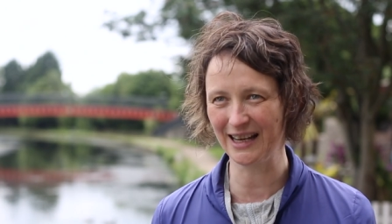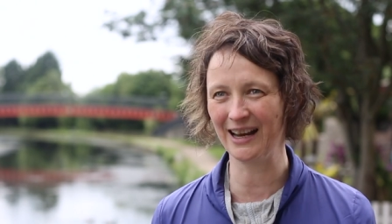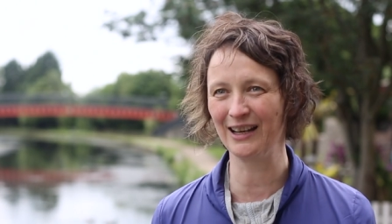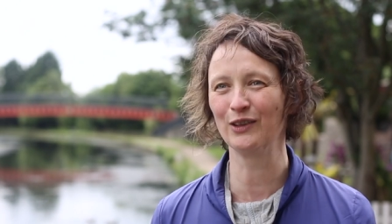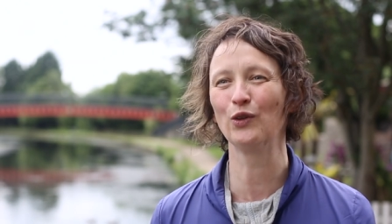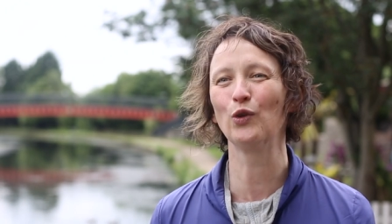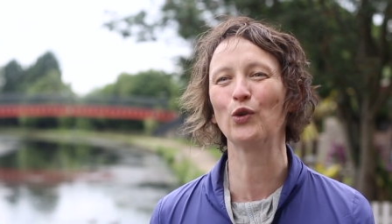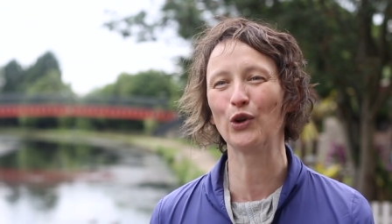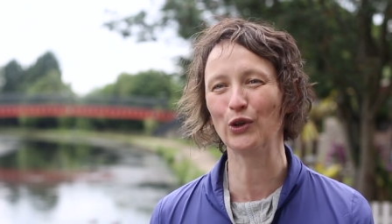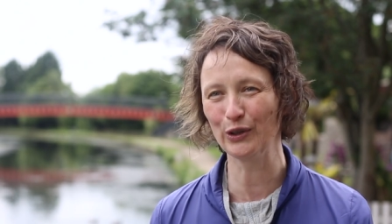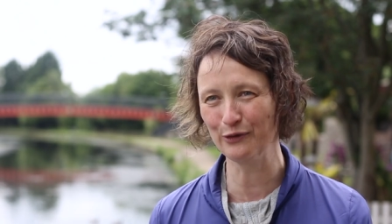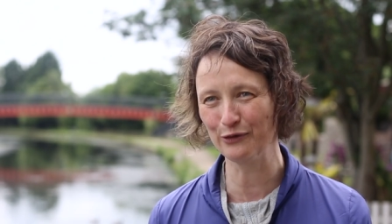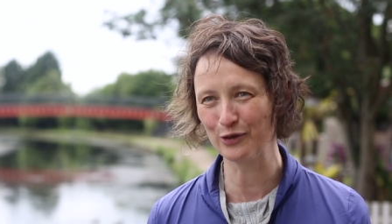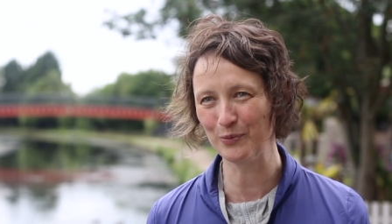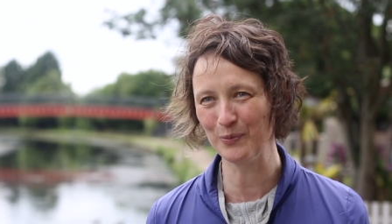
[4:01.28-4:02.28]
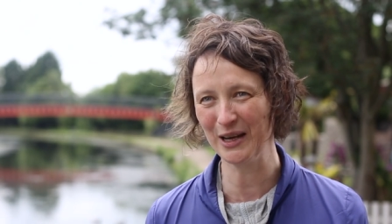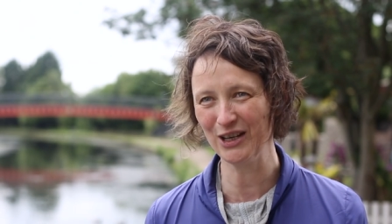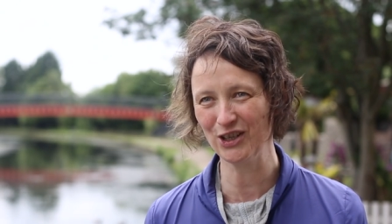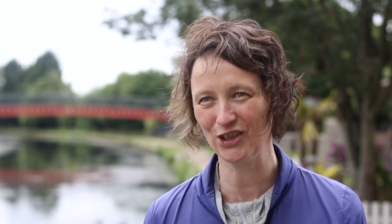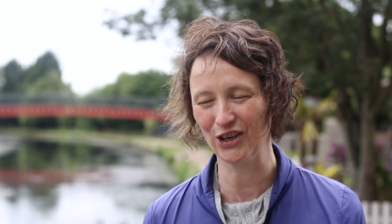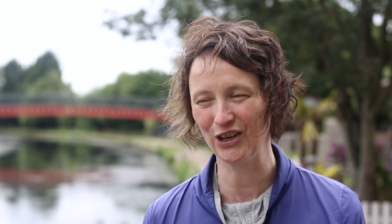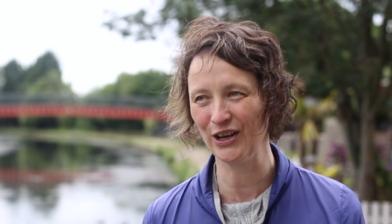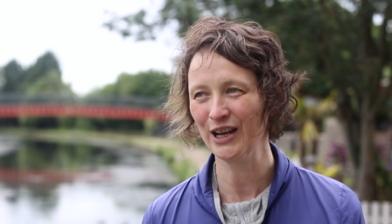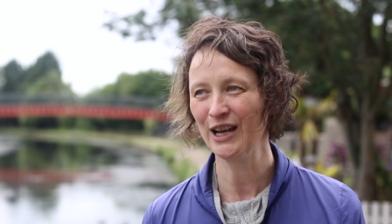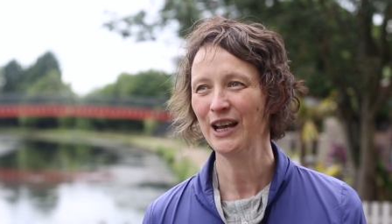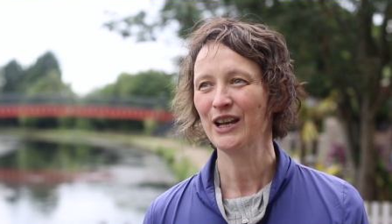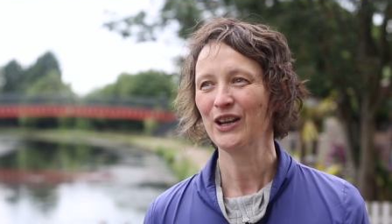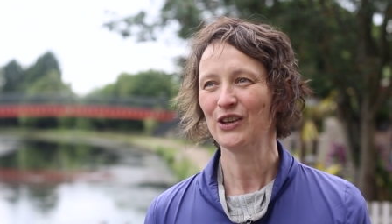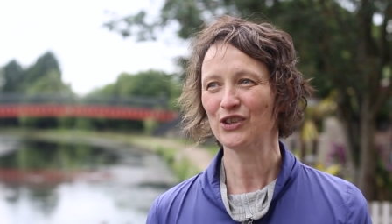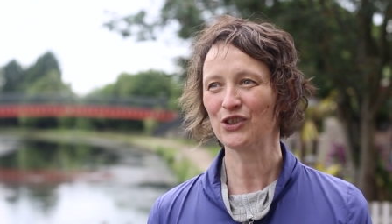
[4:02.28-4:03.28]
and local information.
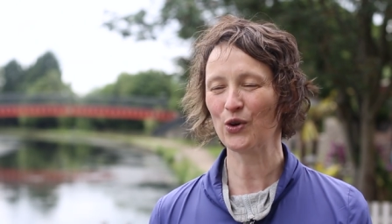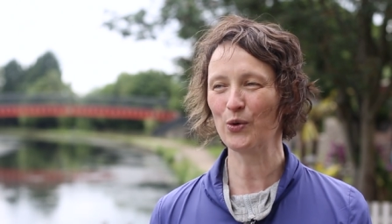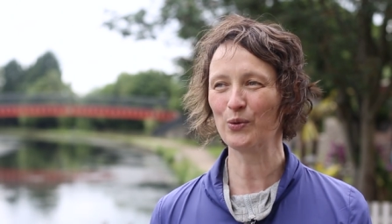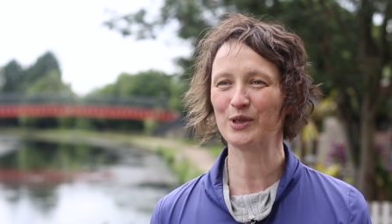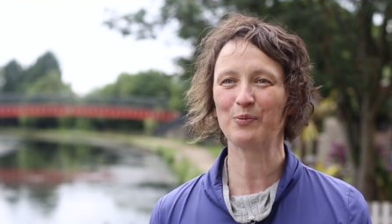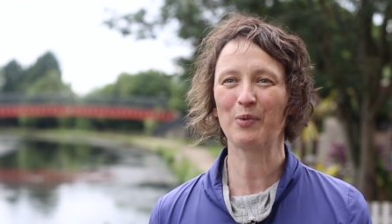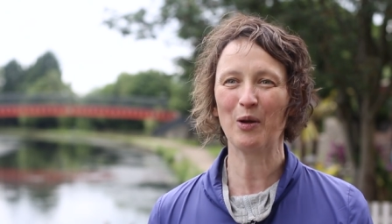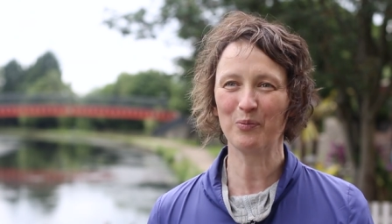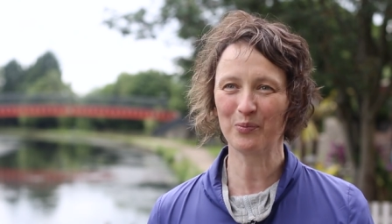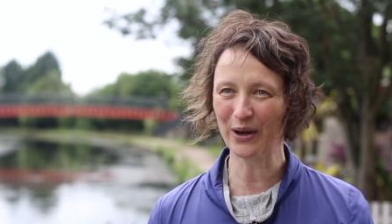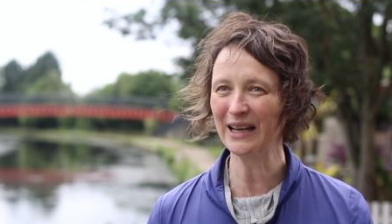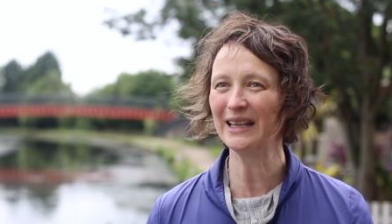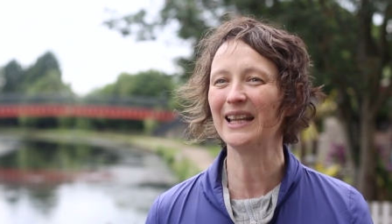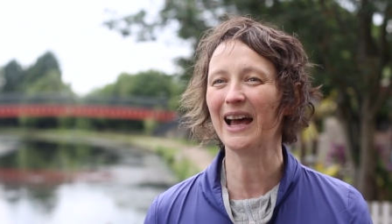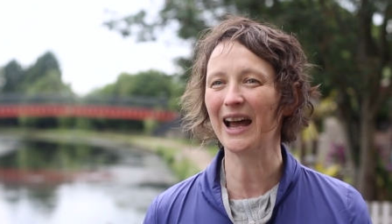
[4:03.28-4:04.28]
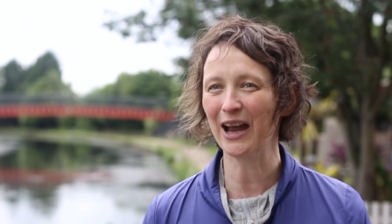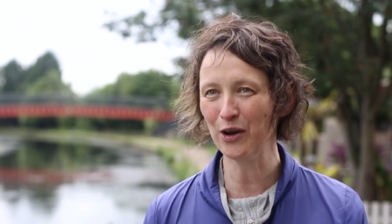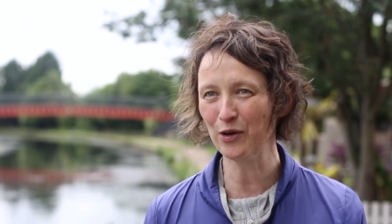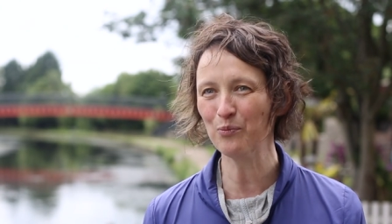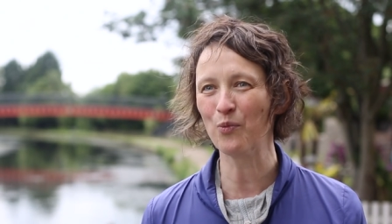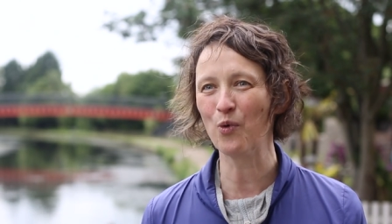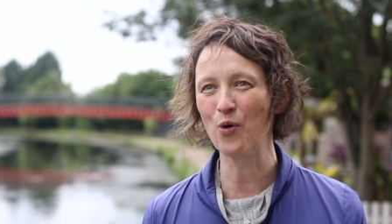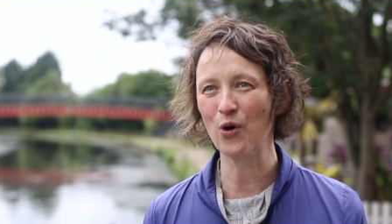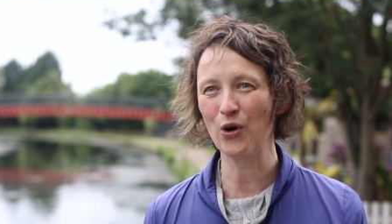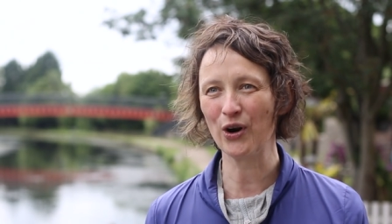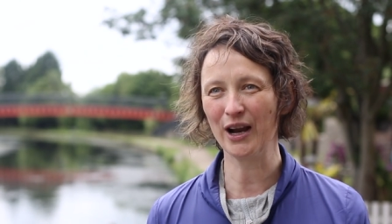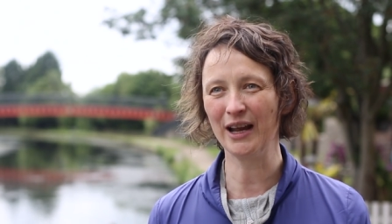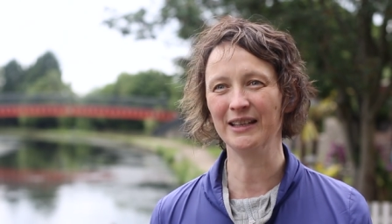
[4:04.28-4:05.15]
So it was about bringing that out more.